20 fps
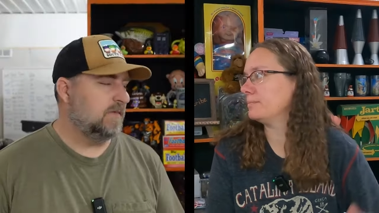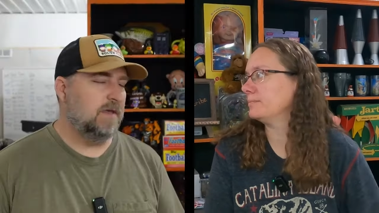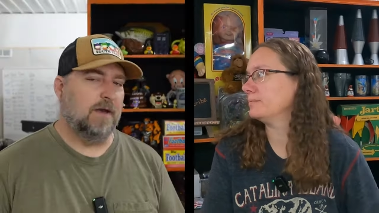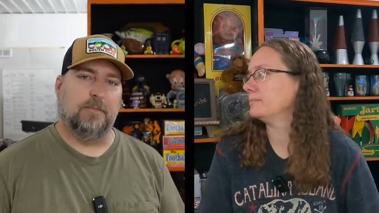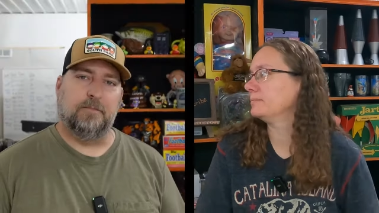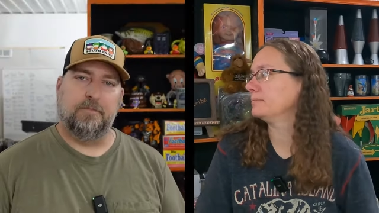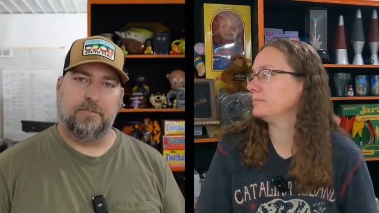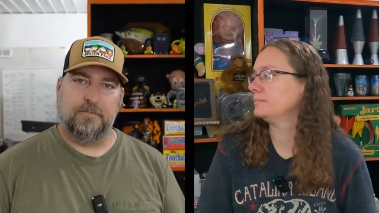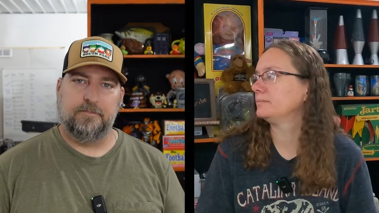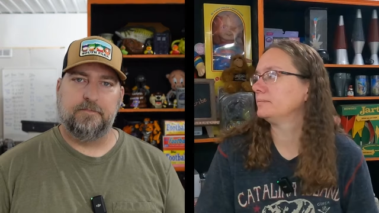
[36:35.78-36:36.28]

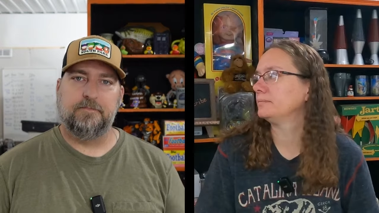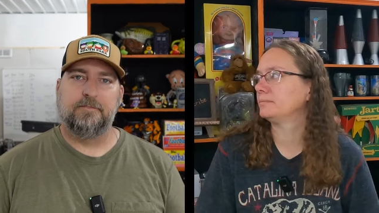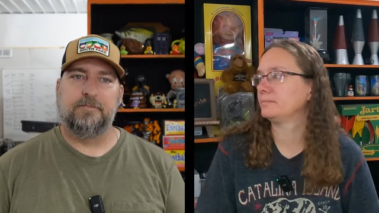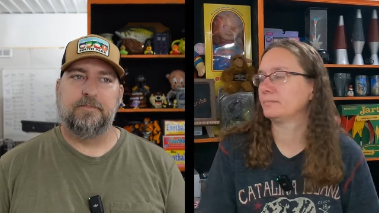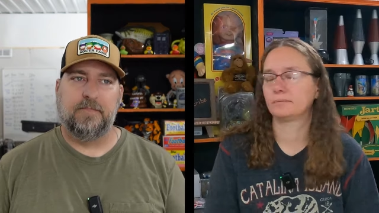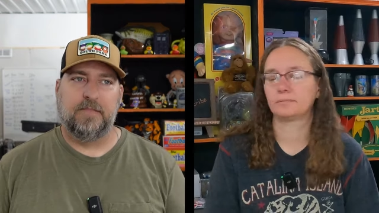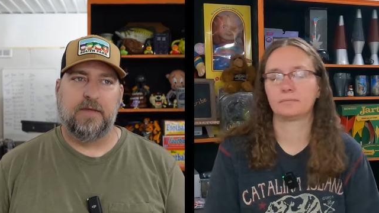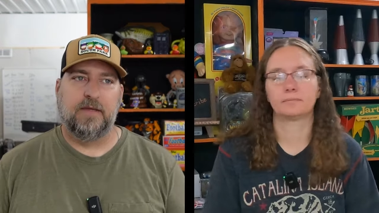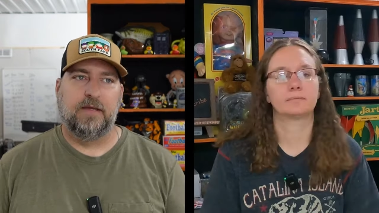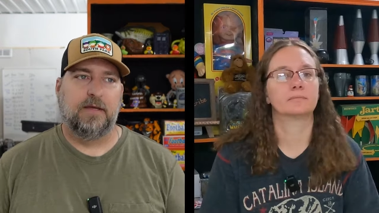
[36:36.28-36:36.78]
Speaker 1: Yep.
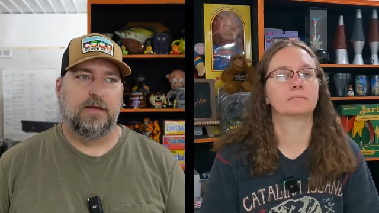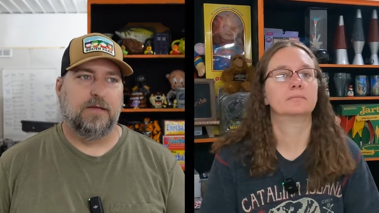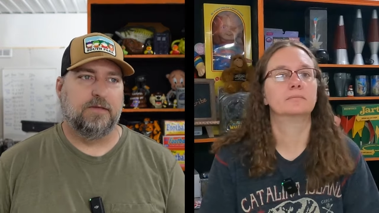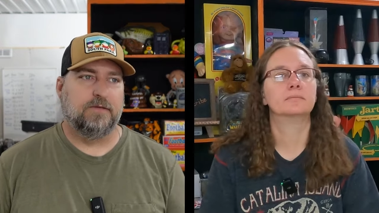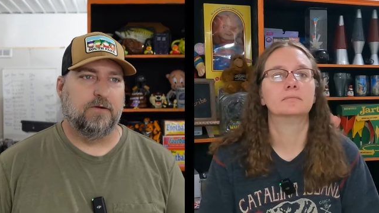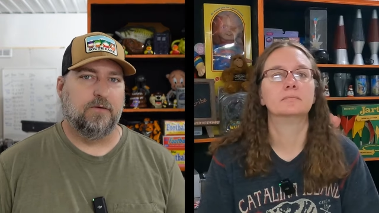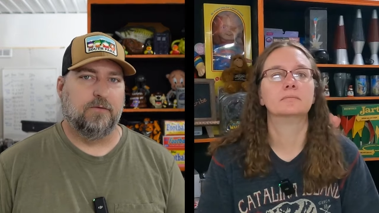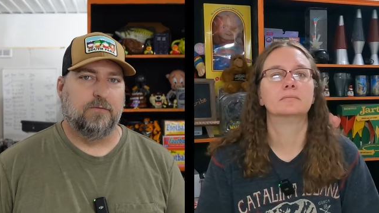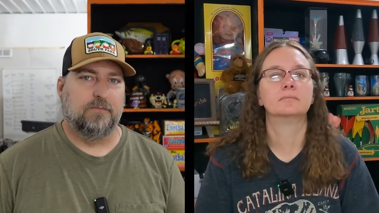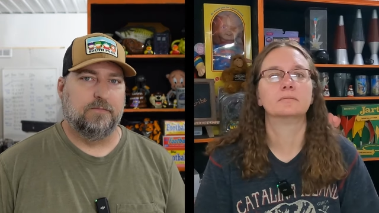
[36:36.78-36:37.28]

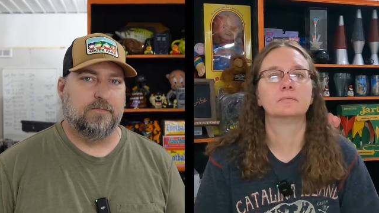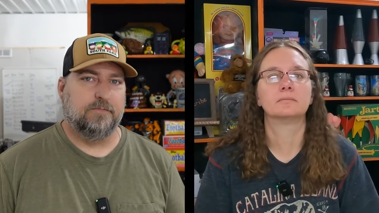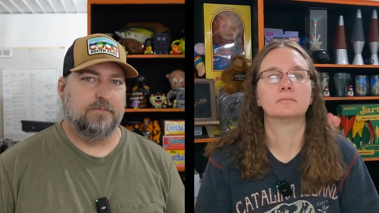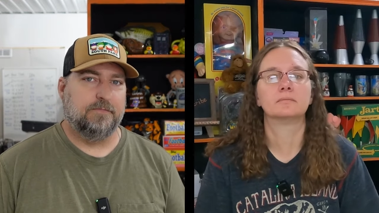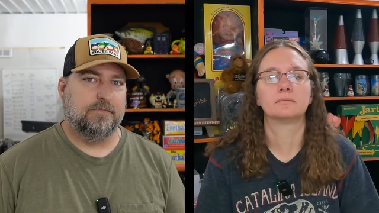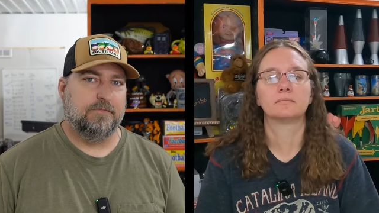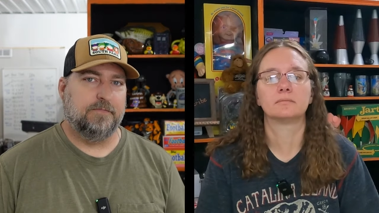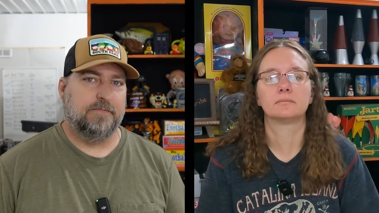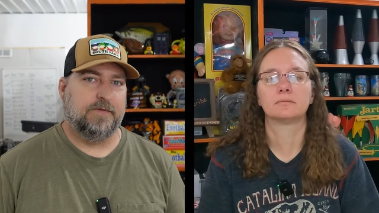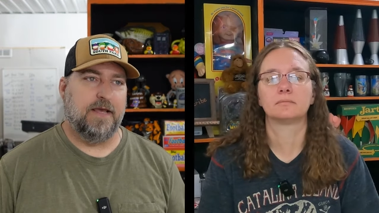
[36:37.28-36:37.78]
So,
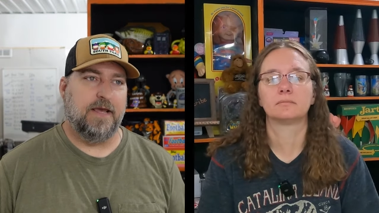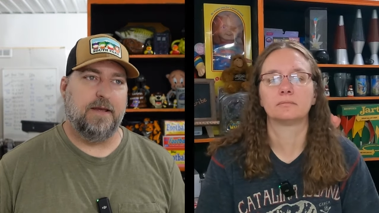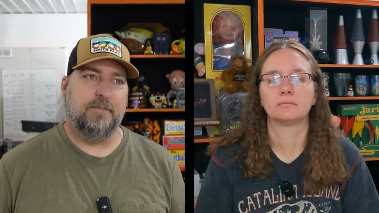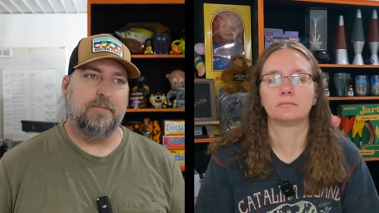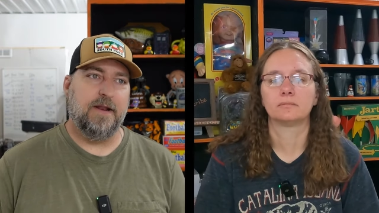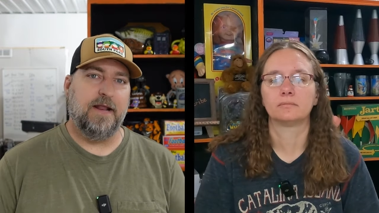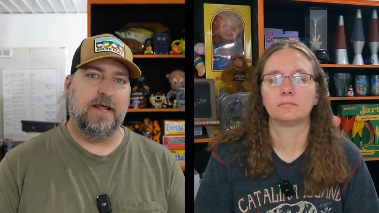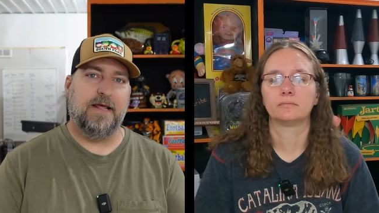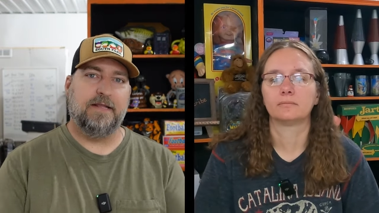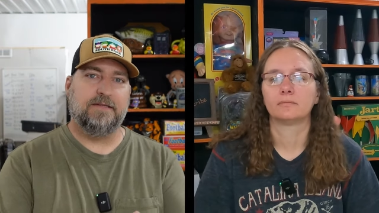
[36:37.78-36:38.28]
yay
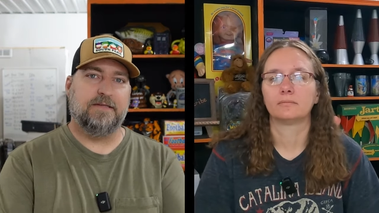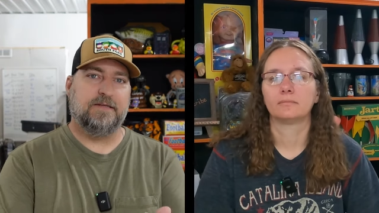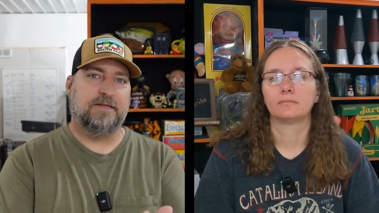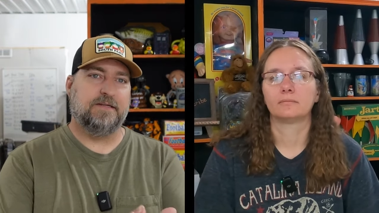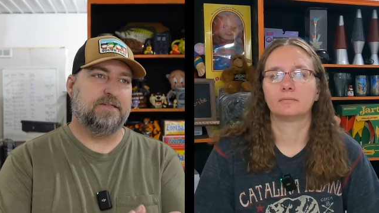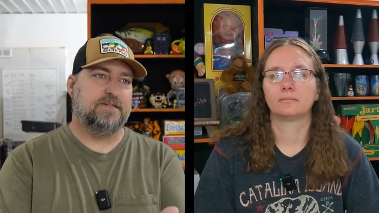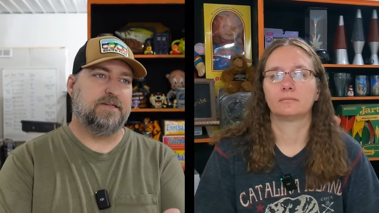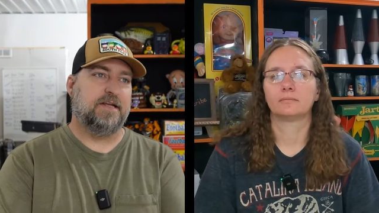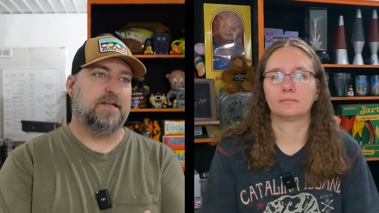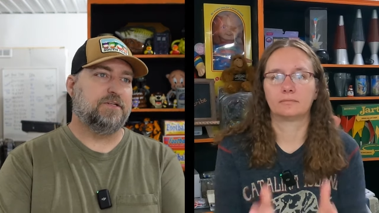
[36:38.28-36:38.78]
Bonanza
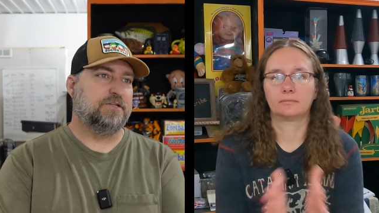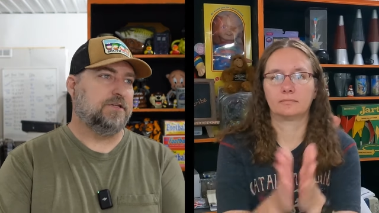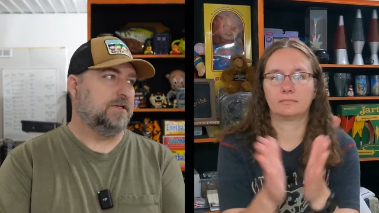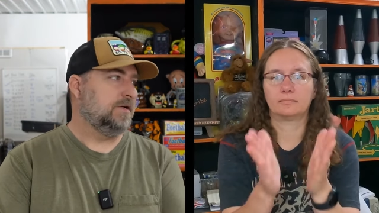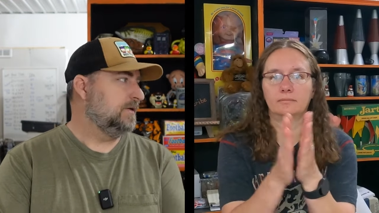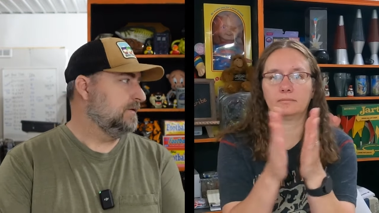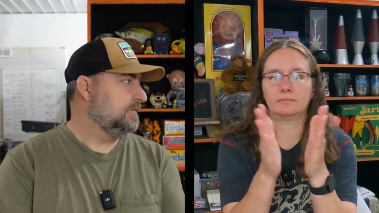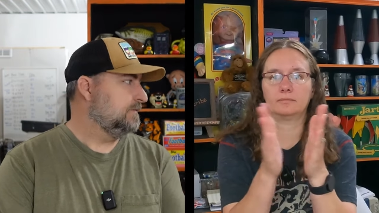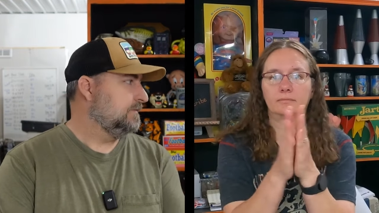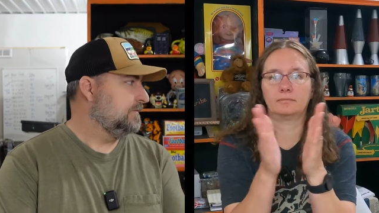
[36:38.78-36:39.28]
extension.